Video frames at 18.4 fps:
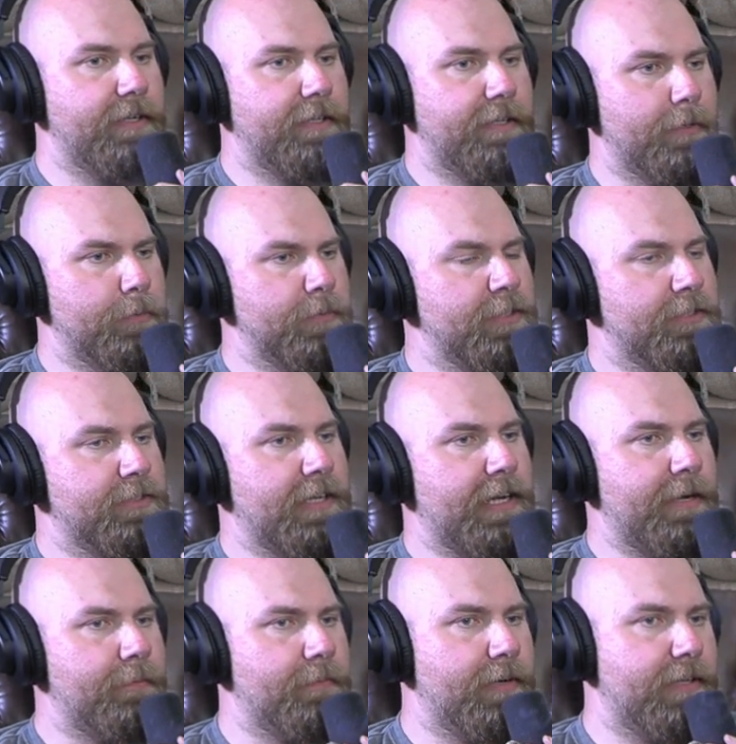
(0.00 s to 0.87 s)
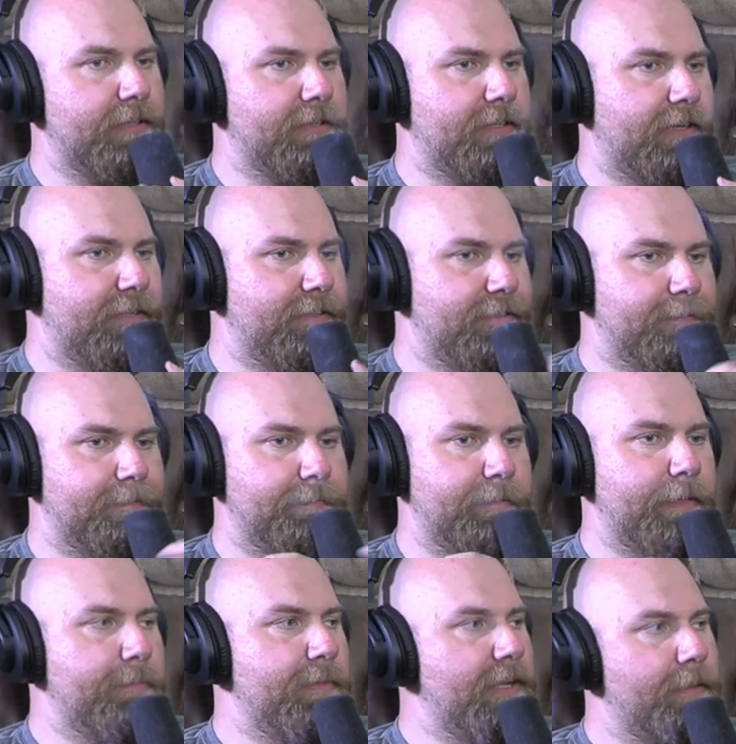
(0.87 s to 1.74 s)
And there was a time where I thought,
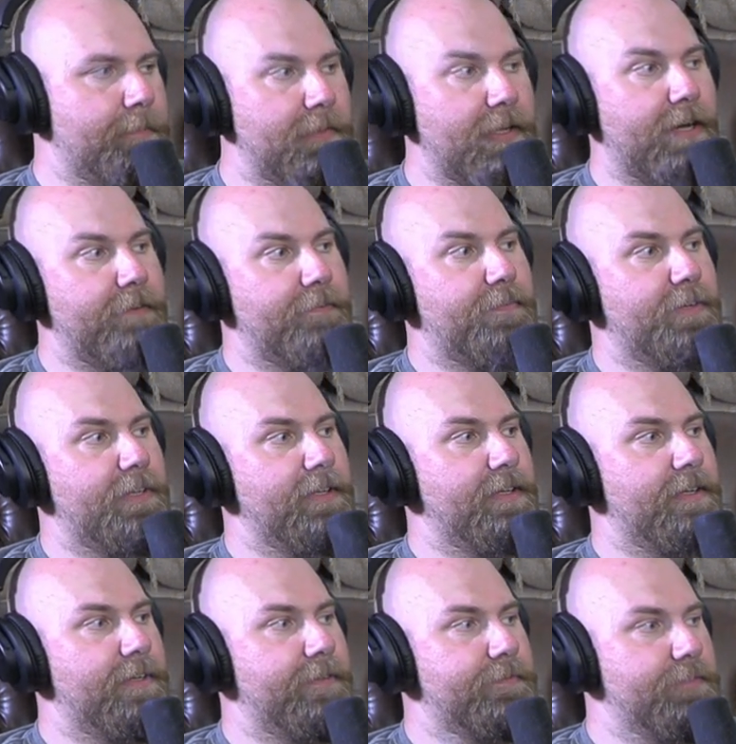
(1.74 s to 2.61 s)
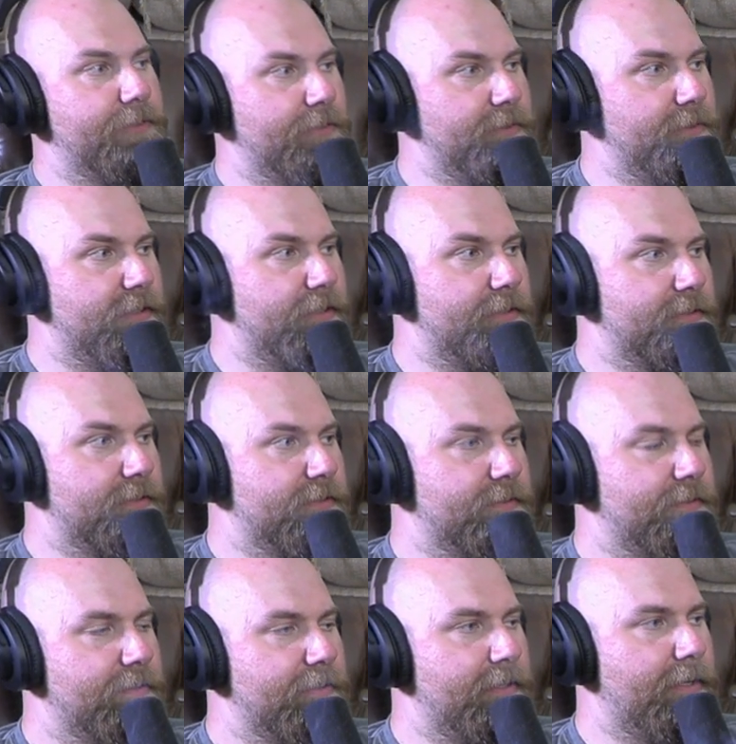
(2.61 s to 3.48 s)
maybe I'm not funny enough to do
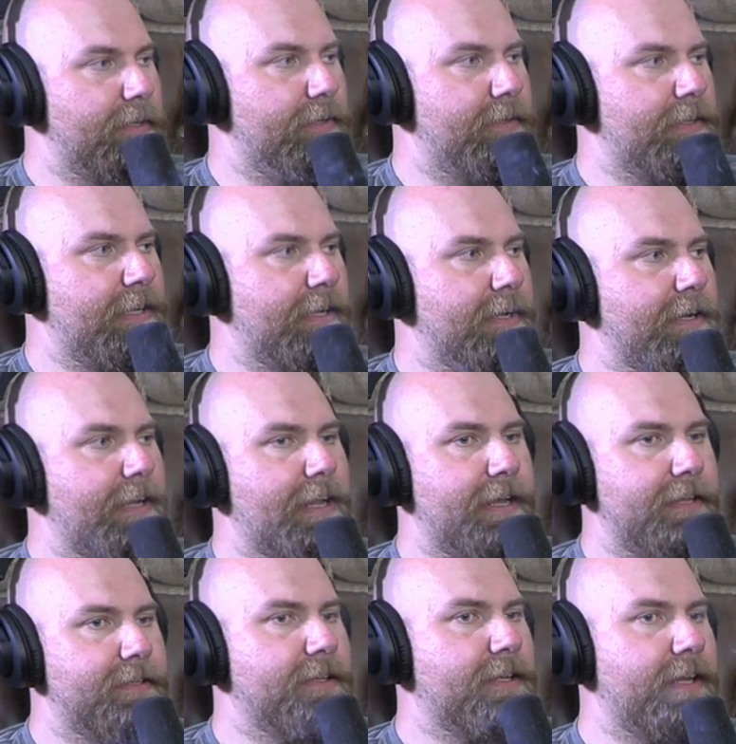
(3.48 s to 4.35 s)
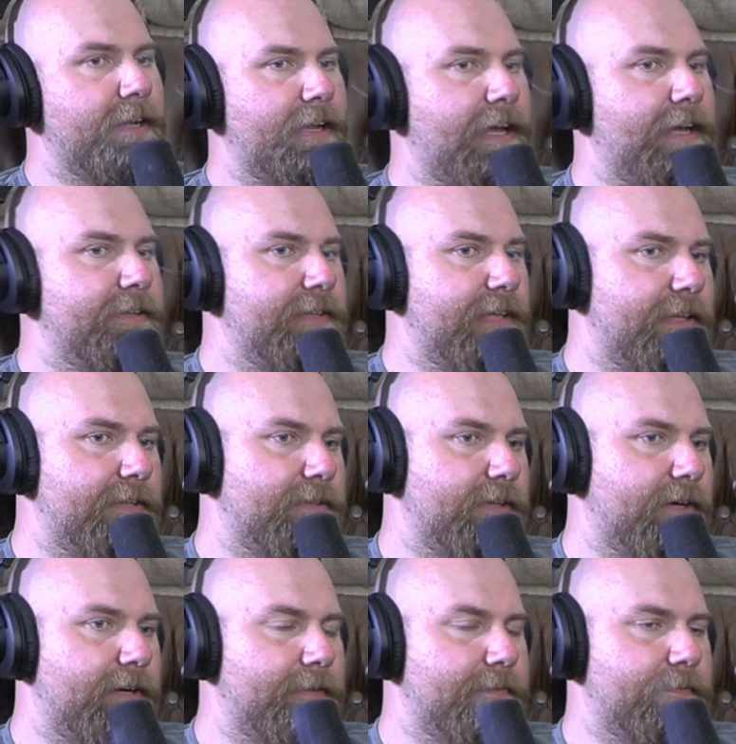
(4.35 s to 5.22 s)
this, And I had that
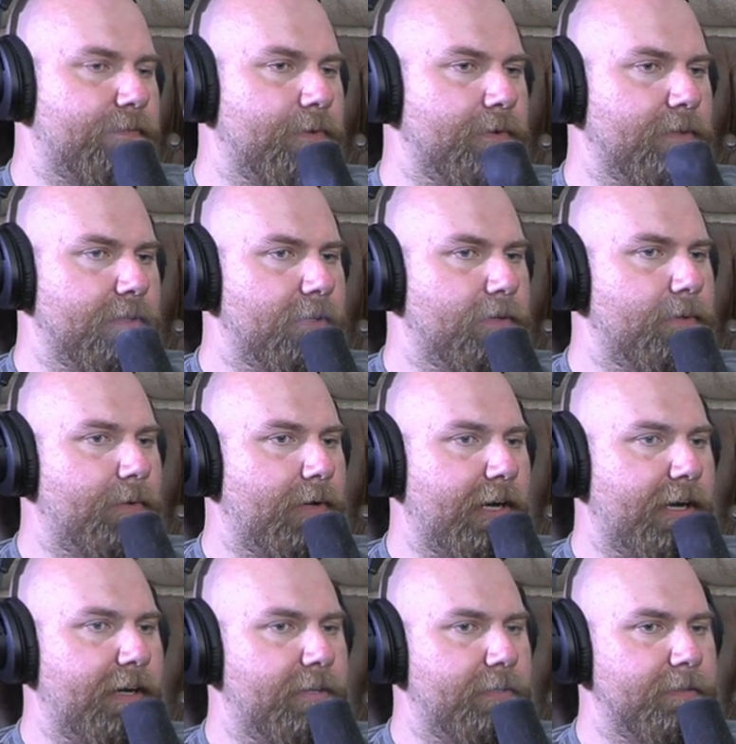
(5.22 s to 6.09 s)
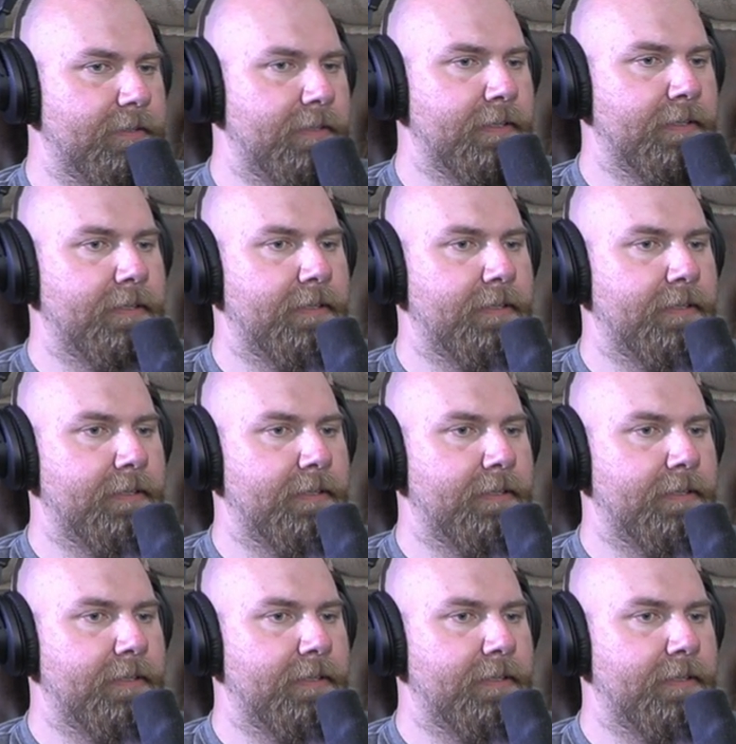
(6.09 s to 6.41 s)
thought for a little while,